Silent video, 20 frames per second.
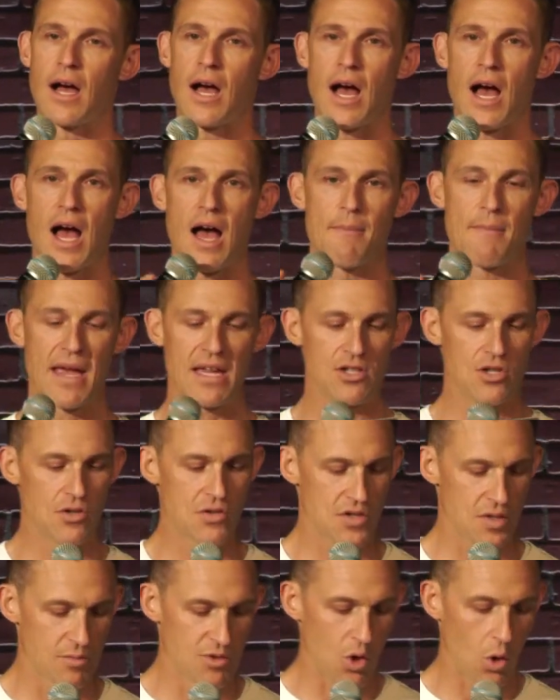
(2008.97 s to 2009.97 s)
I made you
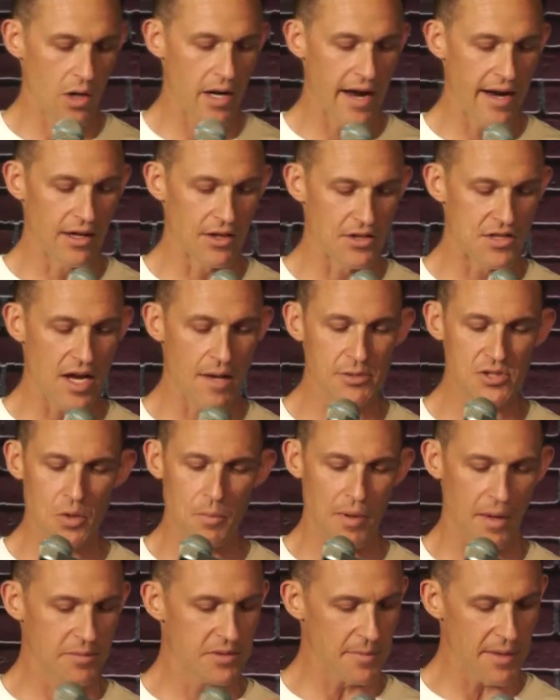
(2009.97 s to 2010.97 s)
some door hangers. I'm so
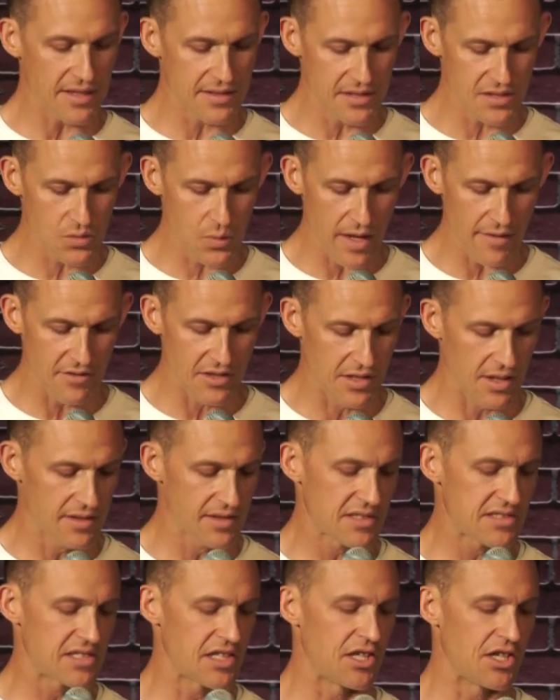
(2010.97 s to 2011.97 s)
pumped about this. We haven't done
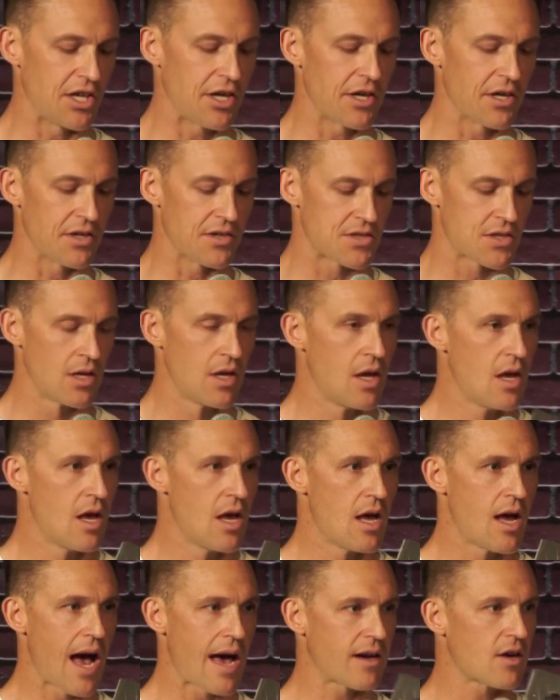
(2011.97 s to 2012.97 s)
this in years.
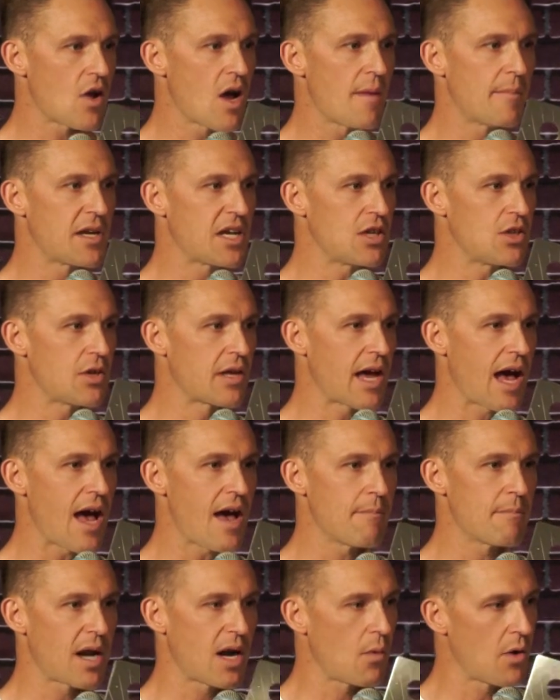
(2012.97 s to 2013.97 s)
I don't know how many you got,
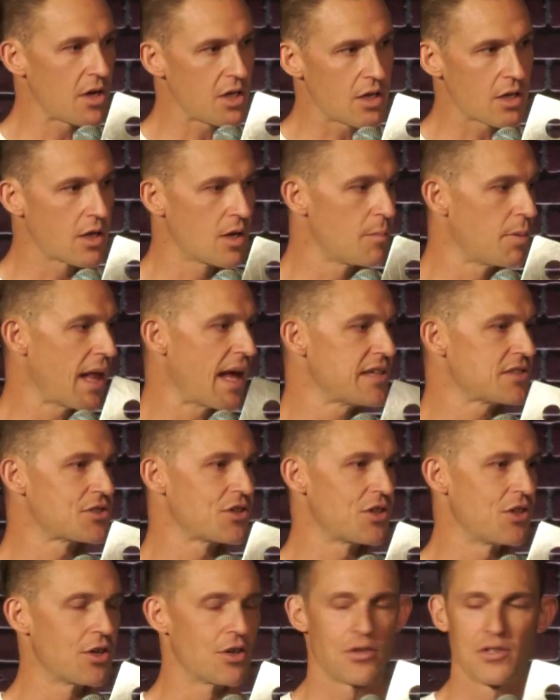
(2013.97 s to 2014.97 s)
but I want you to go plaster
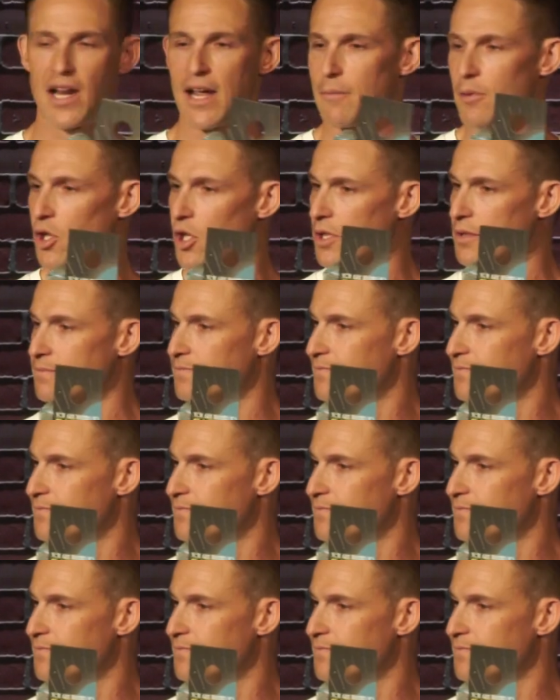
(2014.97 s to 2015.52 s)
your own neighborhood.